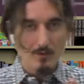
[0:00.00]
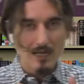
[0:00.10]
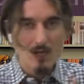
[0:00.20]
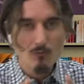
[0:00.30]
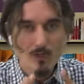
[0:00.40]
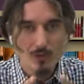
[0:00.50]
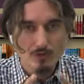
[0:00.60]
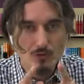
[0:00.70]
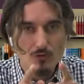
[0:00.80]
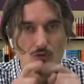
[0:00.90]
How well
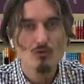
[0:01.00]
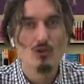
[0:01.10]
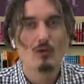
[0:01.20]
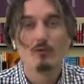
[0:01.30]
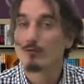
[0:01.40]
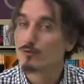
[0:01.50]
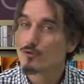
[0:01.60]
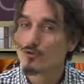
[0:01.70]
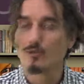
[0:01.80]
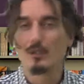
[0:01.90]
do you know the
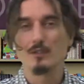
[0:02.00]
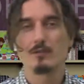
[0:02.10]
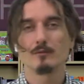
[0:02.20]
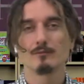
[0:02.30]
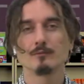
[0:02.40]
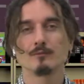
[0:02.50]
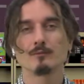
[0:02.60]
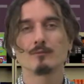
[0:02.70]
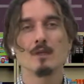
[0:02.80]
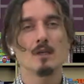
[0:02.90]
food you eat?
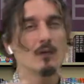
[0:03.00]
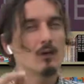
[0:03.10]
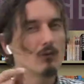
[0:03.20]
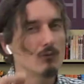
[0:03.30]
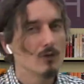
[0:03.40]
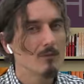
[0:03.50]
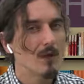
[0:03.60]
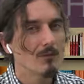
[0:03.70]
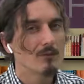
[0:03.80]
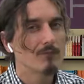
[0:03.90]
What
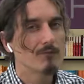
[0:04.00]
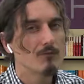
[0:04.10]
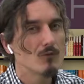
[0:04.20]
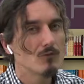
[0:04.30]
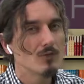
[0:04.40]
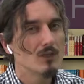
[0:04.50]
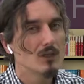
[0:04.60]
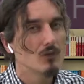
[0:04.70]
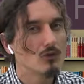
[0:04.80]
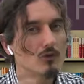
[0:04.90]
about the food
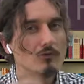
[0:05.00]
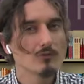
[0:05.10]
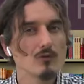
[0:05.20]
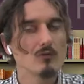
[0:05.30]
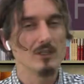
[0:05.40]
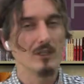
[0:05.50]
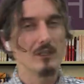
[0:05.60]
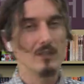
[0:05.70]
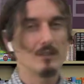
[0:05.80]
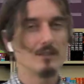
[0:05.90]
your food
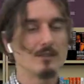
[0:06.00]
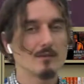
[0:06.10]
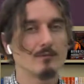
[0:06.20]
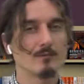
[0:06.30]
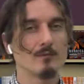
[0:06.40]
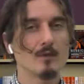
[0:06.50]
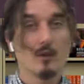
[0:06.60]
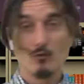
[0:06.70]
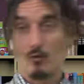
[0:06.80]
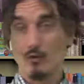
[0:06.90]
eats?
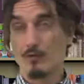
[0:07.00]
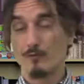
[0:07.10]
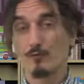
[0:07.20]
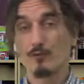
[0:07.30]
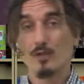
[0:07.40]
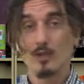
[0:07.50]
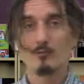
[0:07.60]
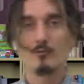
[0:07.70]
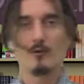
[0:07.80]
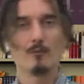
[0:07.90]
Where does your food come
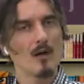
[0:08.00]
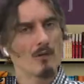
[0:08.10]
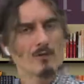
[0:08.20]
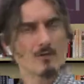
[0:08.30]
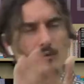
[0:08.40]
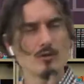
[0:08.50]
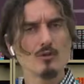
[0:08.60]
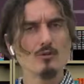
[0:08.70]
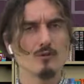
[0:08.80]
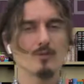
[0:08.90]
from? How is it
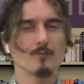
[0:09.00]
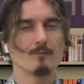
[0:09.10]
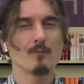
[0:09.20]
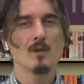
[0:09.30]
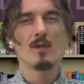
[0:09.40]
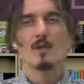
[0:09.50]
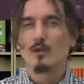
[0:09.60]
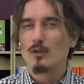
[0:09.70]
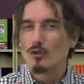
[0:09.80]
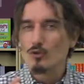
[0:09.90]
produced?
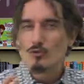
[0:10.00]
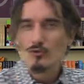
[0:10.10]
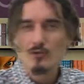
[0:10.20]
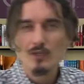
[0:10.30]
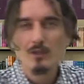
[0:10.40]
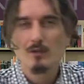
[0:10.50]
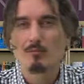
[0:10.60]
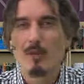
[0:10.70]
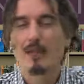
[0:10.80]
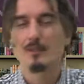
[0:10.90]

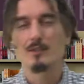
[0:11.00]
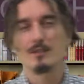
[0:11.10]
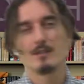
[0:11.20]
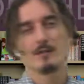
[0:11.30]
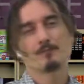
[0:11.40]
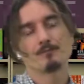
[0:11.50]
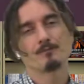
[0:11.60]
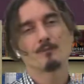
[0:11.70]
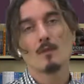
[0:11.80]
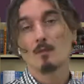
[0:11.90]
Nutrient balance,
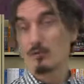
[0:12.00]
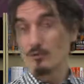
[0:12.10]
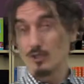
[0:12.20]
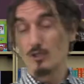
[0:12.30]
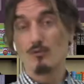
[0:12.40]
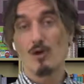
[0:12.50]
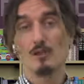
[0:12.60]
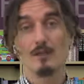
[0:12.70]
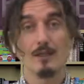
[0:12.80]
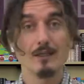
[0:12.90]
protein
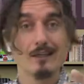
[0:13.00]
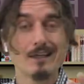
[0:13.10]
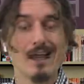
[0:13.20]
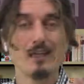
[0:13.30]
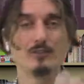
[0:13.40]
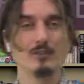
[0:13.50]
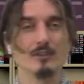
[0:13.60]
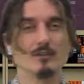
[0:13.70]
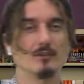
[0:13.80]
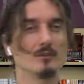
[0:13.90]
quality,
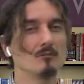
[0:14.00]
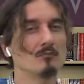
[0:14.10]
calories,